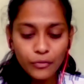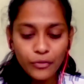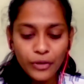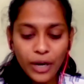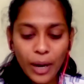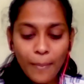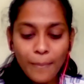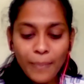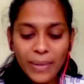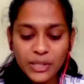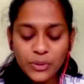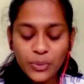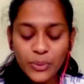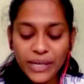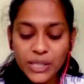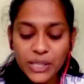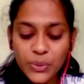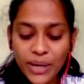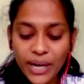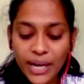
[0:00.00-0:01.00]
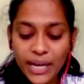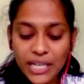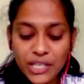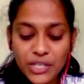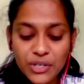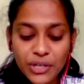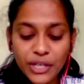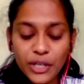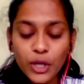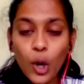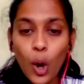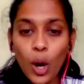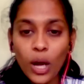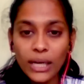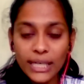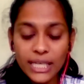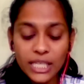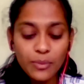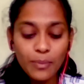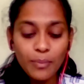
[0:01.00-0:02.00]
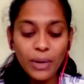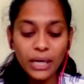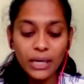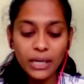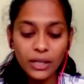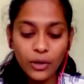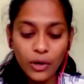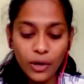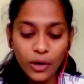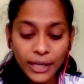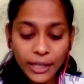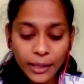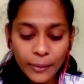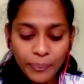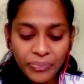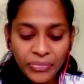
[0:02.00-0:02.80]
from Basveshwara Engineering College, Bagalkot.